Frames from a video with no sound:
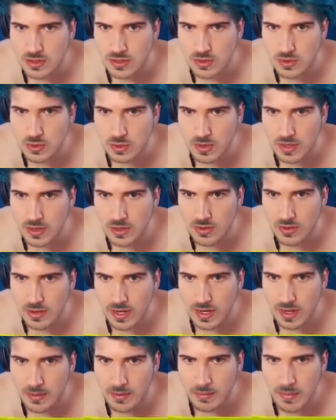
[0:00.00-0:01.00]
So
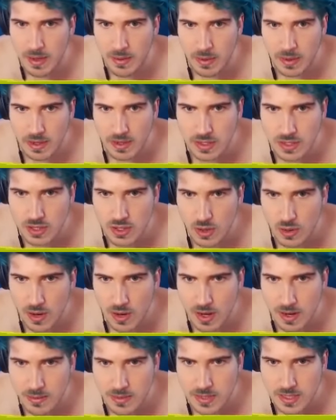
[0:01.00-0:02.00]
twenty-three. Maybe let's go
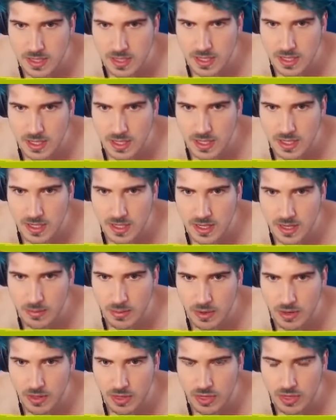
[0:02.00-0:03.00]
up to
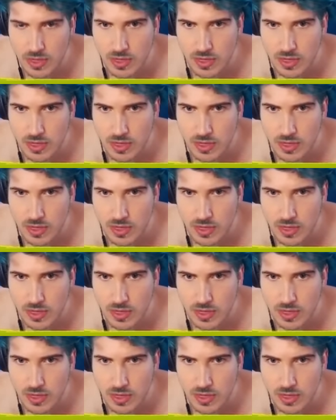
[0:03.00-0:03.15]
number